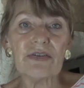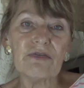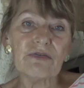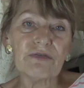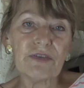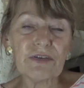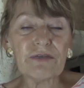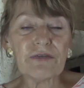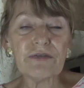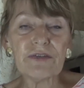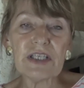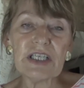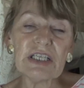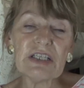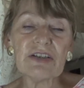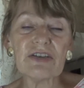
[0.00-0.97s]

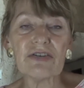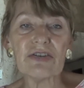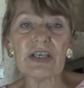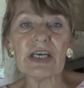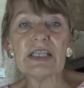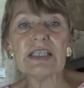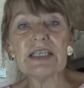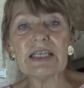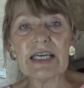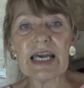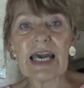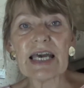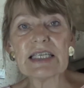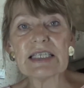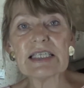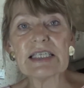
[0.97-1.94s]
15 to 30
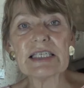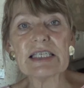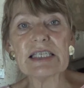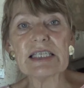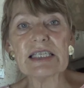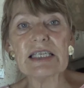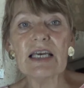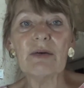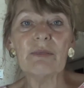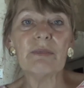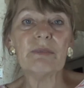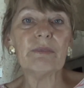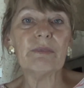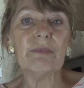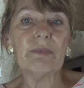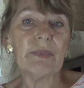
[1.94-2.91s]
guests
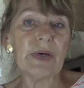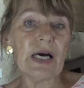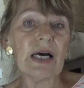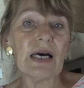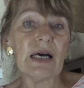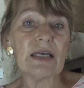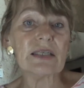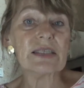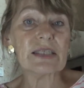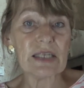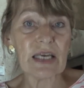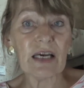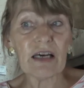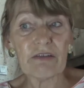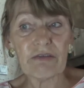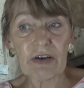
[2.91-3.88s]
per
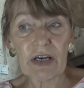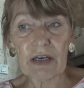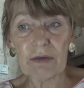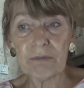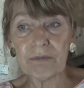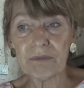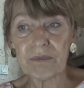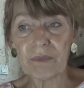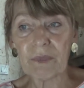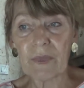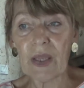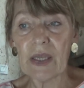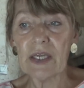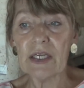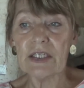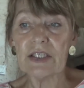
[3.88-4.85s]
server.
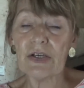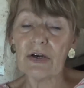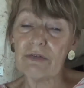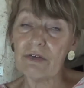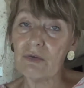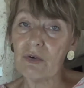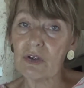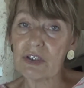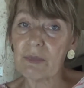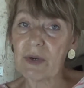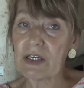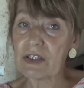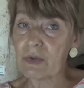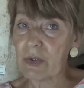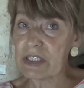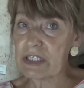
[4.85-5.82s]
So if you've got
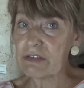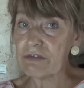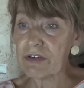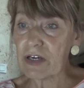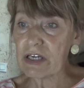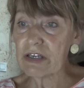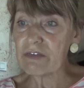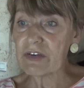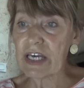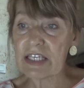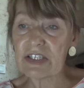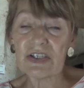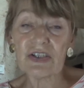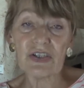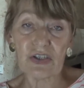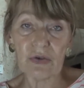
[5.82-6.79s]
about 25
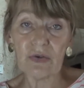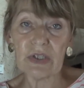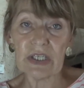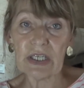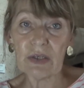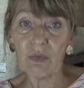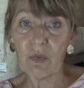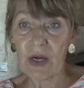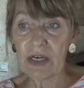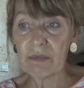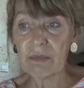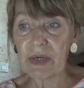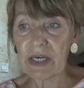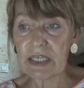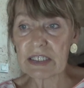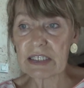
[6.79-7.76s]
guests, you'll need one
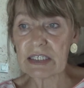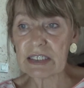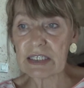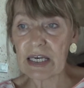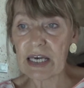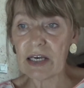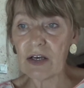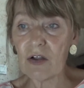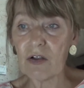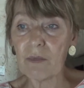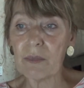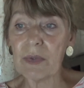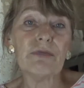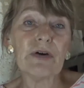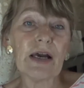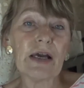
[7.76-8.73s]
person to
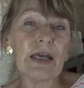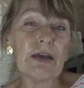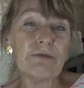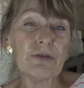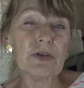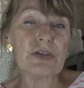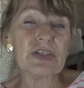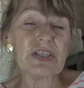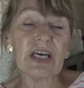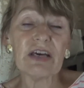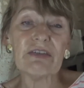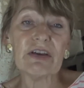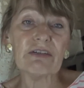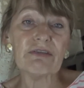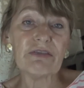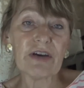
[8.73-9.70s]
help. If you're
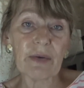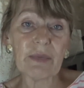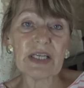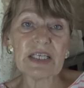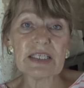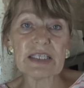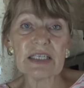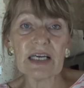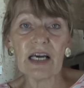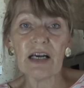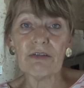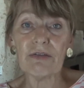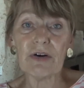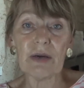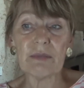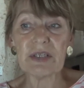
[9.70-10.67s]
serving family style
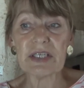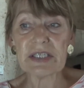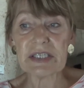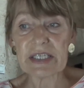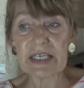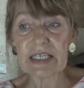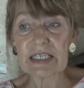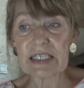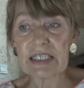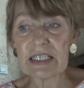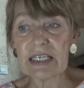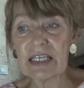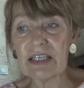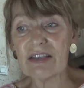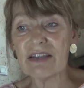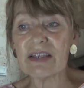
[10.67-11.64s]
for up to
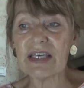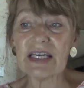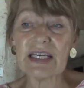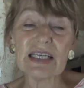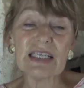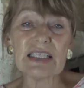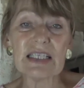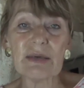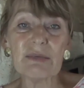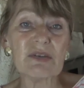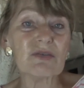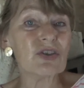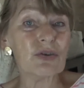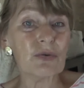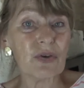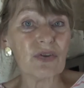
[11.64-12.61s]
60, think in terms
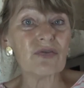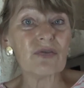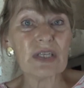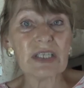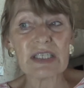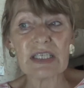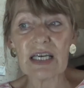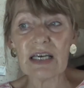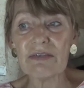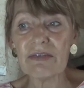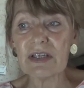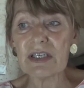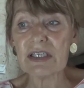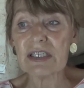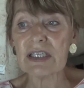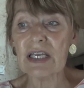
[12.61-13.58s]
of 2 or 3
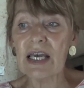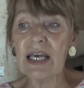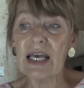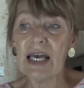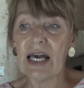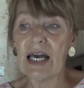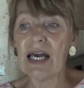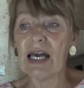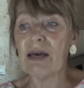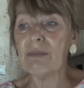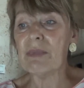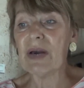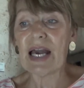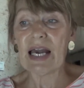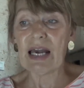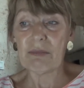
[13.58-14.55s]
servers,
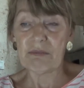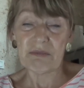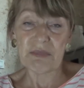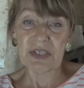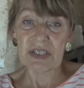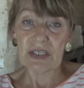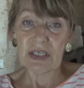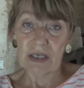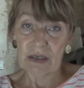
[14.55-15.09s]
perhaps